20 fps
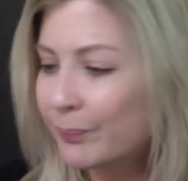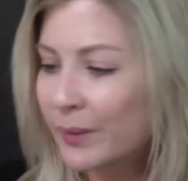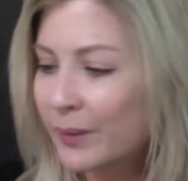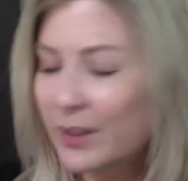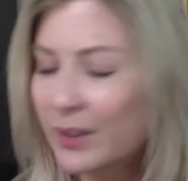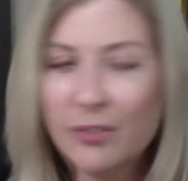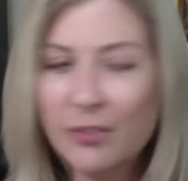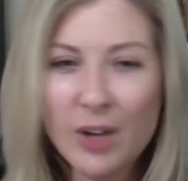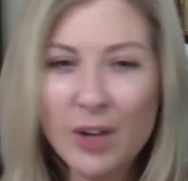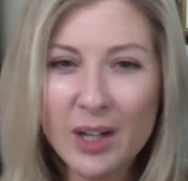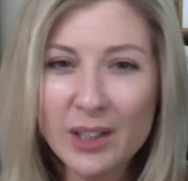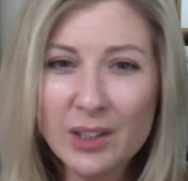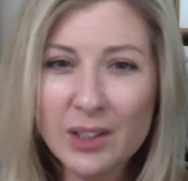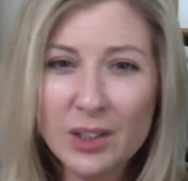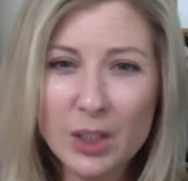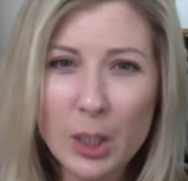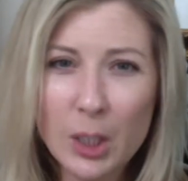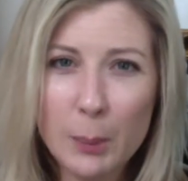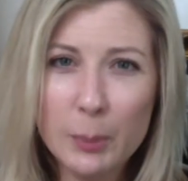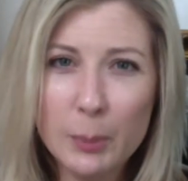They've got it in
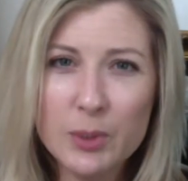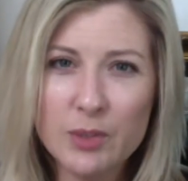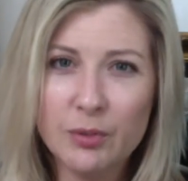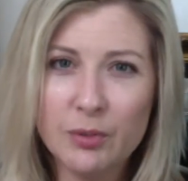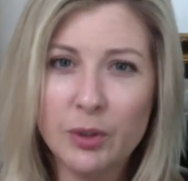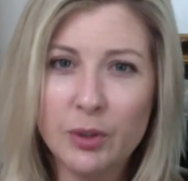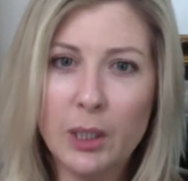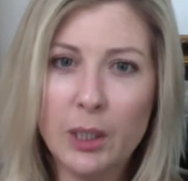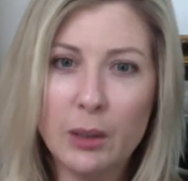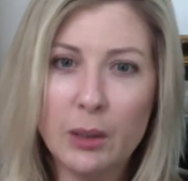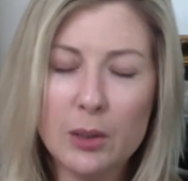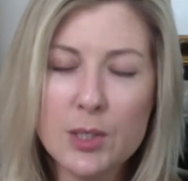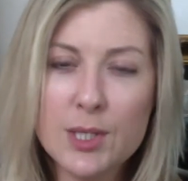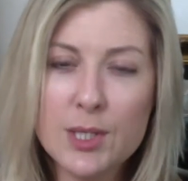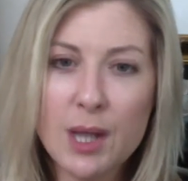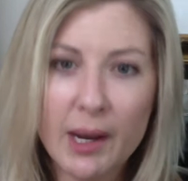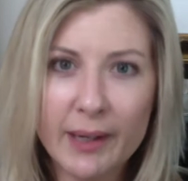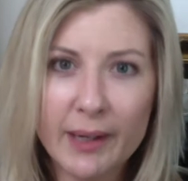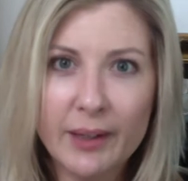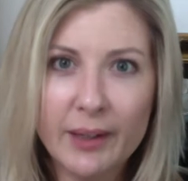a couple different colors.
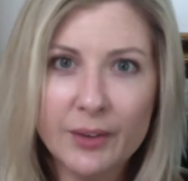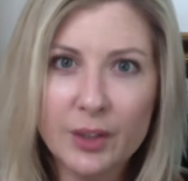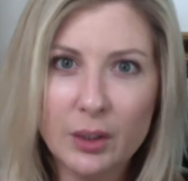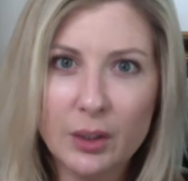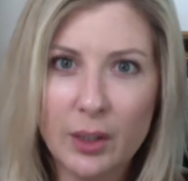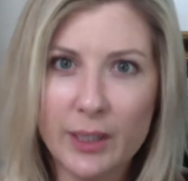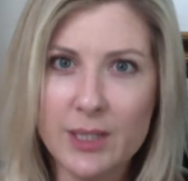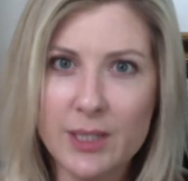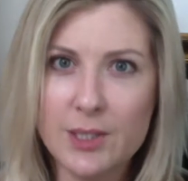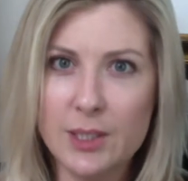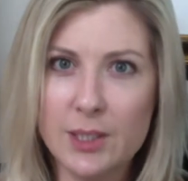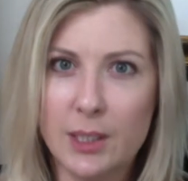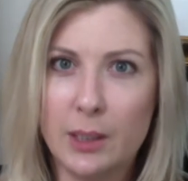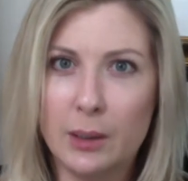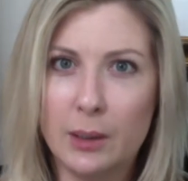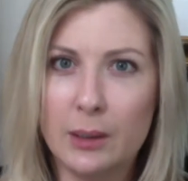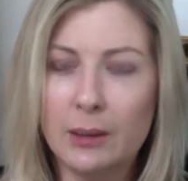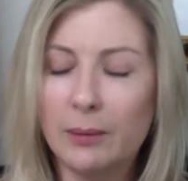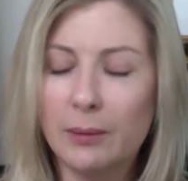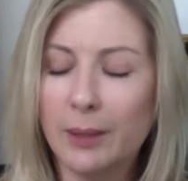I got the lightest
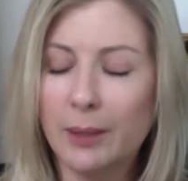color.